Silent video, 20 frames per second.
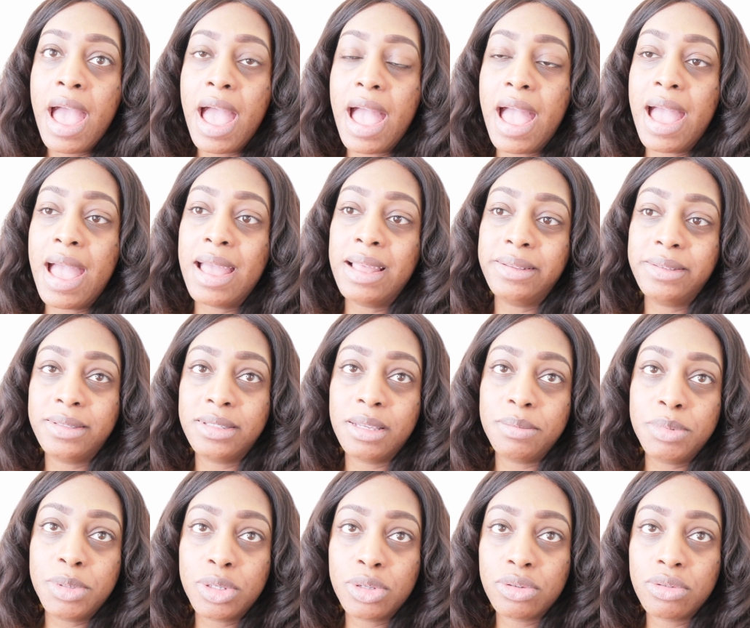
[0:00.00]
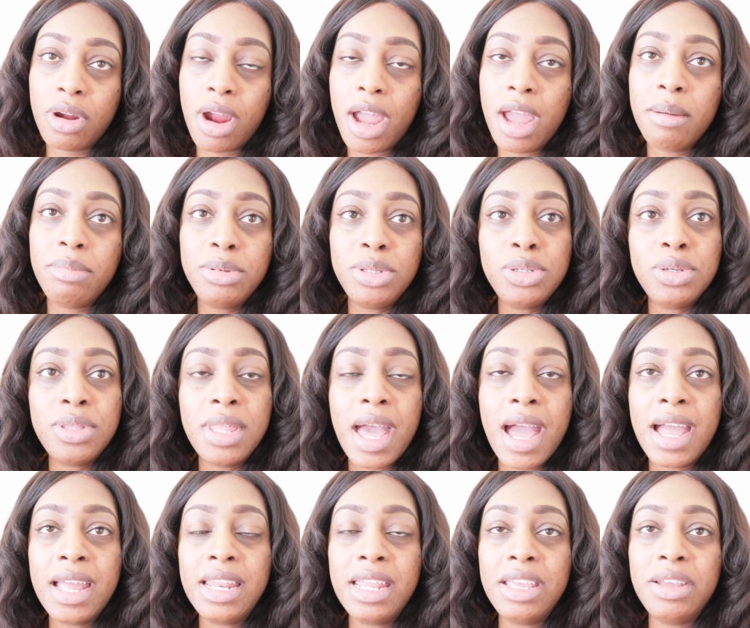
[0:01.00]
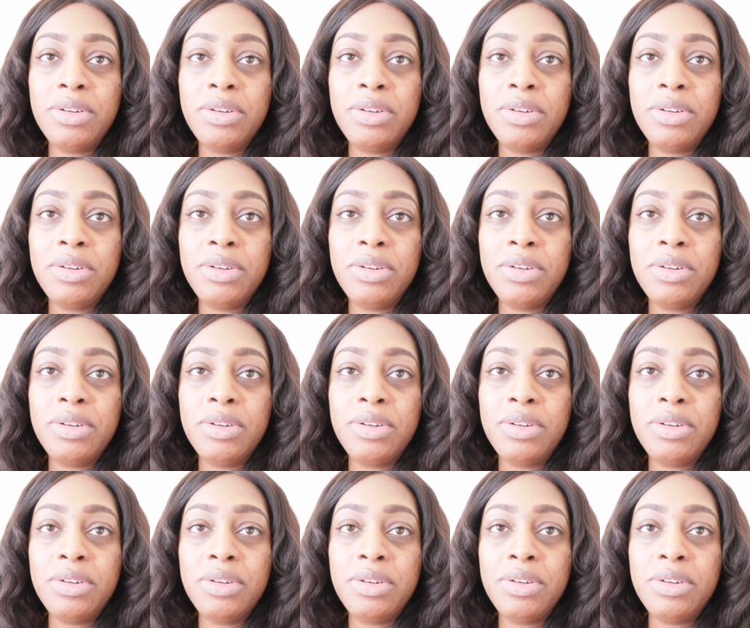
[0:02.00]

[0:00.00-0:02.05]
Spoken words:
and subscribe to that.